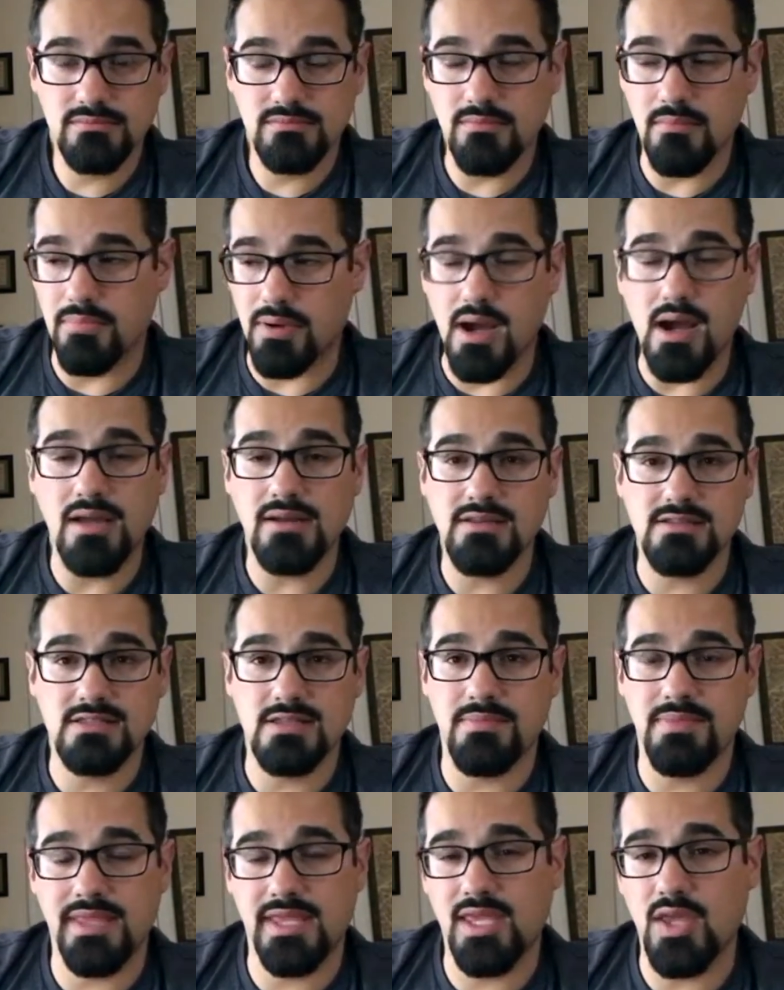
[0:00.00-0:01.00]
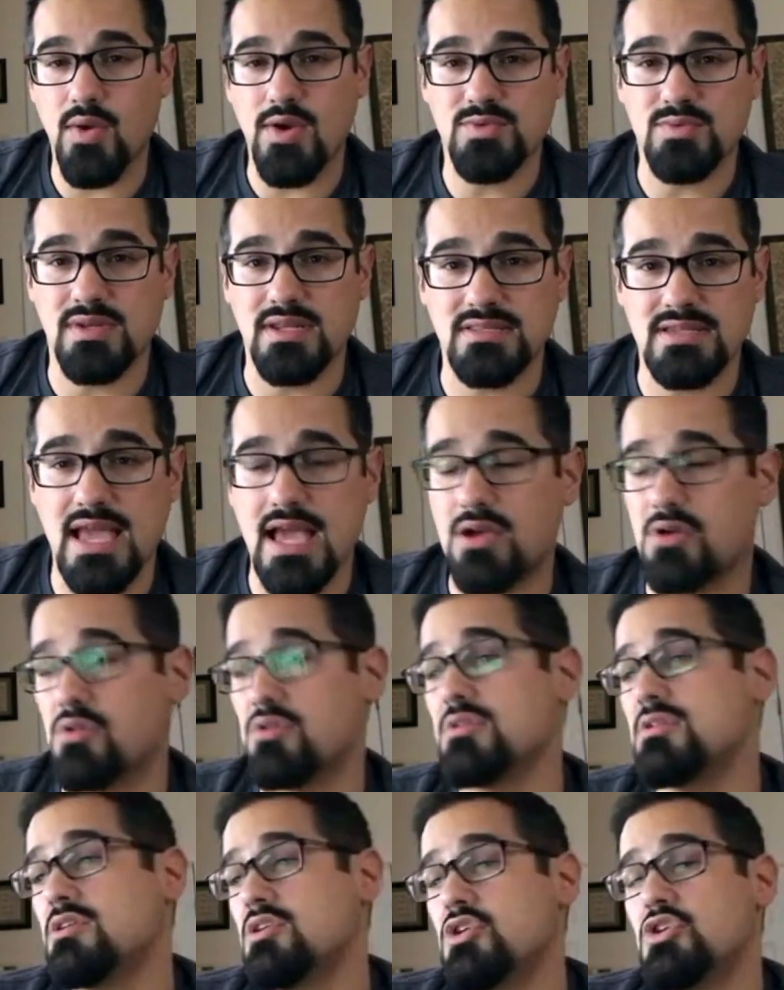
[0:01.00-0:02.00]
Bond is something he always wanted to tackle,
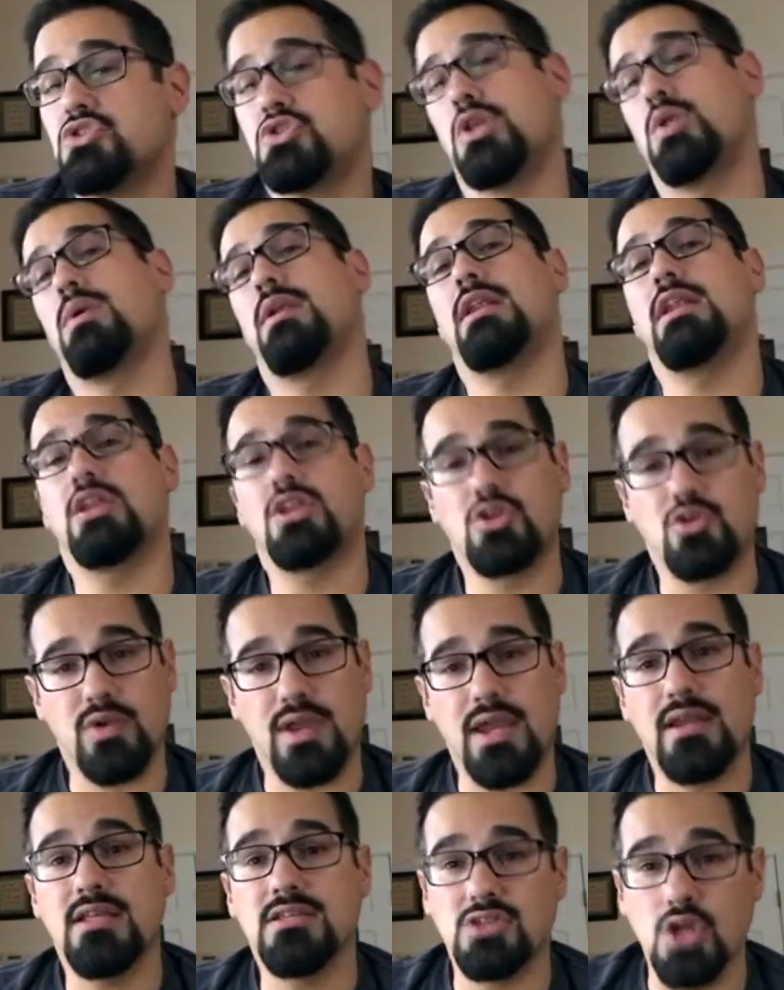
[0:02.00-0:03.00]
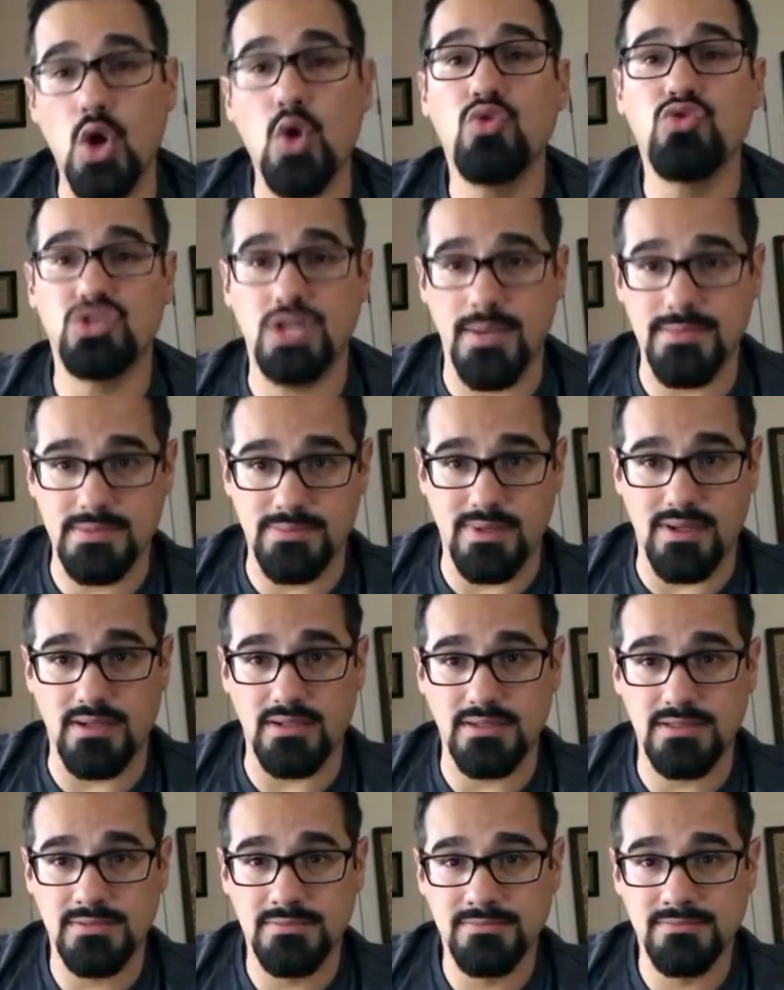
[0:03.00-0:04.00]
so he wanted to create his own James Bond.